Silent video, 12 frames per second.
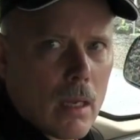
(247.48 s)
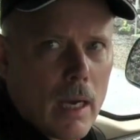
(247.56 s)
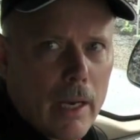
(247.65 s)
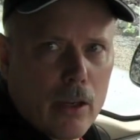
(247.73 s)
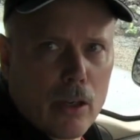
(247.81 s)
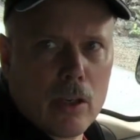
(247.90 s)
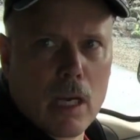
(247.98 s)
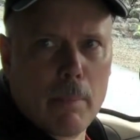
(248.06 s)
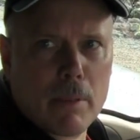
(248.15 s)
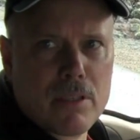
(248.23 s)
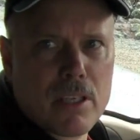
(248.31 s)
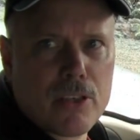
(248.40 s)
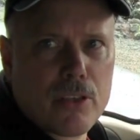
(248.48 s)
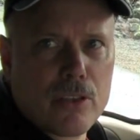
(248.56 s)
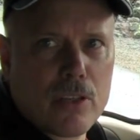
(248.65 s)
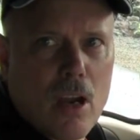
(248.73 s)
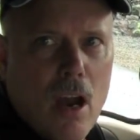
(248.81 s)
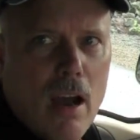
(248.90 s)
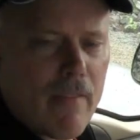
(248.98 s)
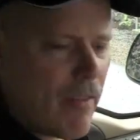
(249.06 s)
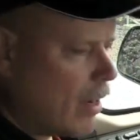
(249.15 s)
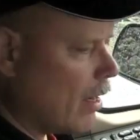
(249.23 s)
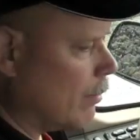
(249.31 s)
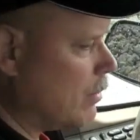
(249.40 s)
Got a good cup of Sisters
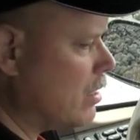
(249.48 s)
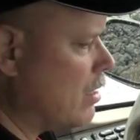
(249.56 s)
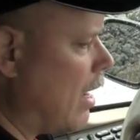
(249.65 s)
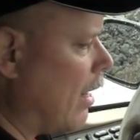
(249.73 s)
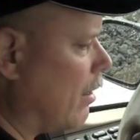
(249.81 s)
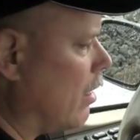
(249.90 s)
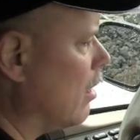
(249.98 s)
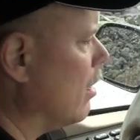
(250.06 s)
coffee. I'm set.